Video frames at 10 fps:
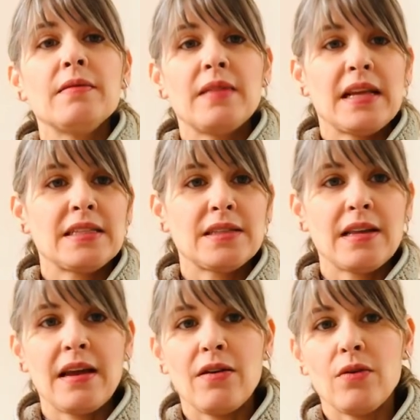that's
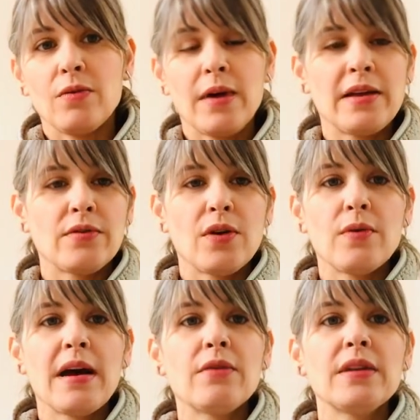how, I don't know,
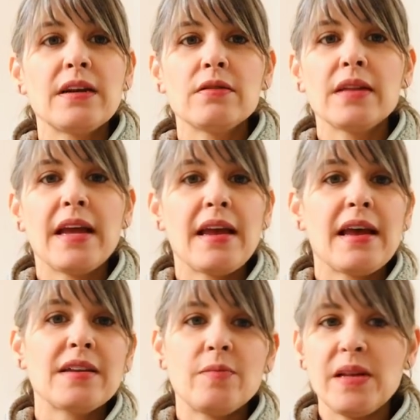how Nicolay
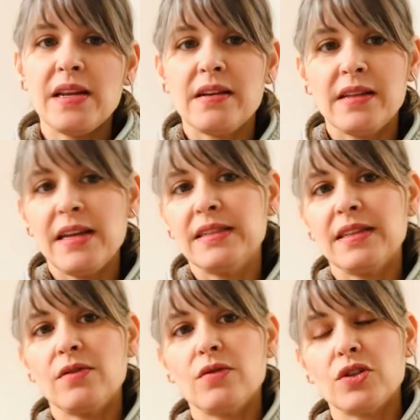had to be Nicolay
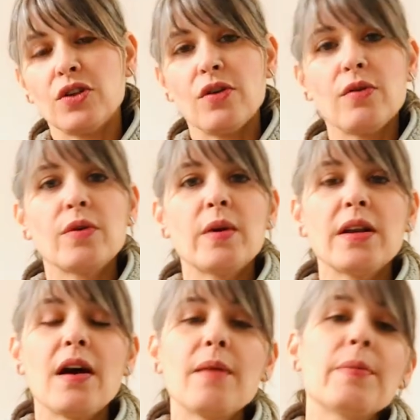instead of Grishko or
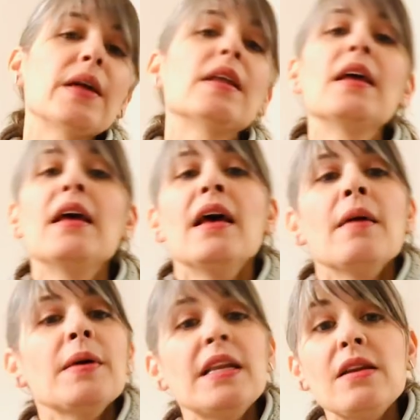whatnot.
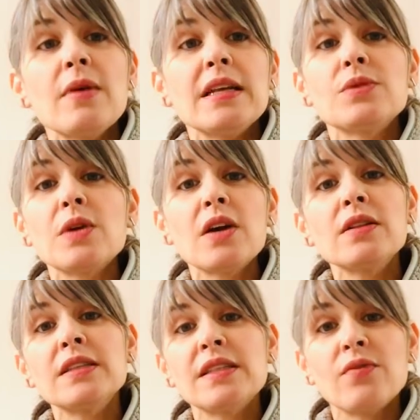But anyways,
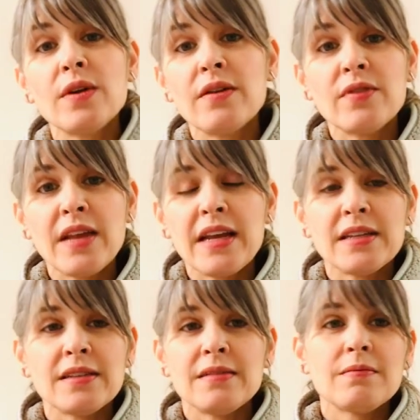regardless of whatever
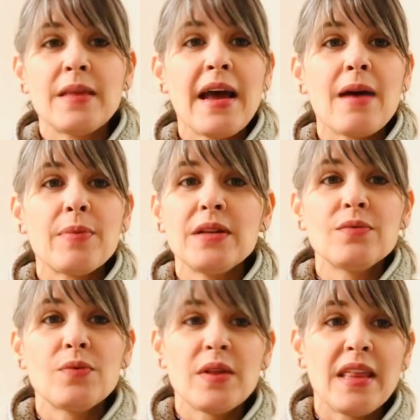that
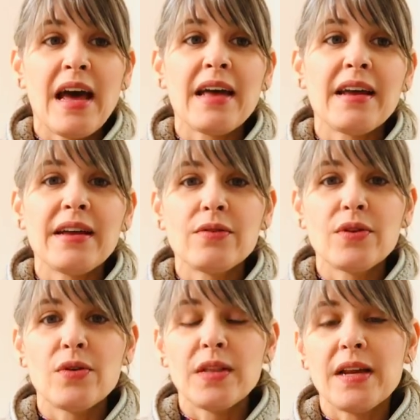happened with that, I don't
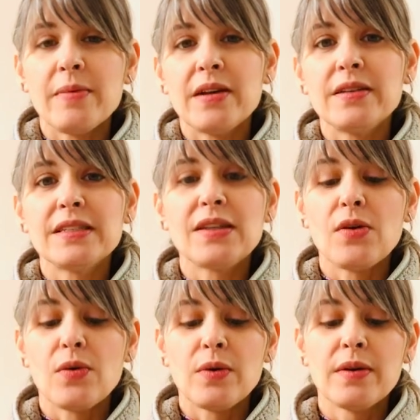know a lot about it.
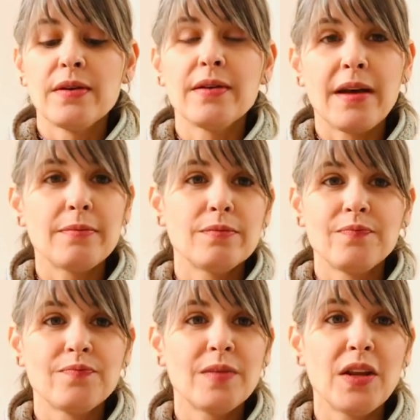So
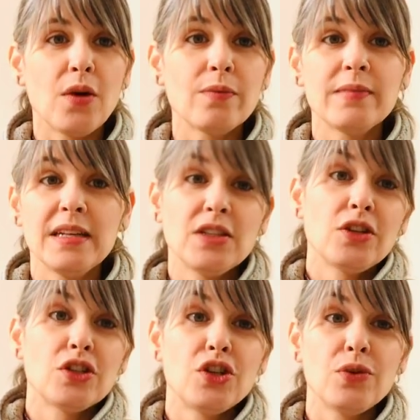it's a
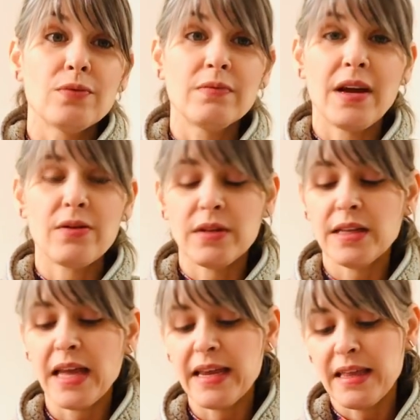good shoe. I
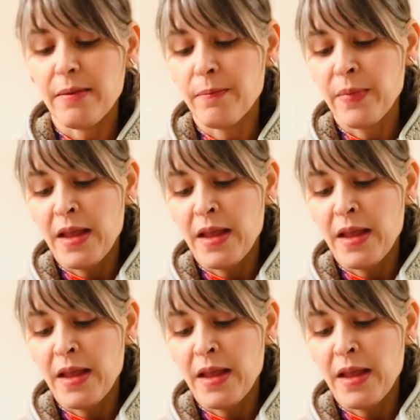really like them.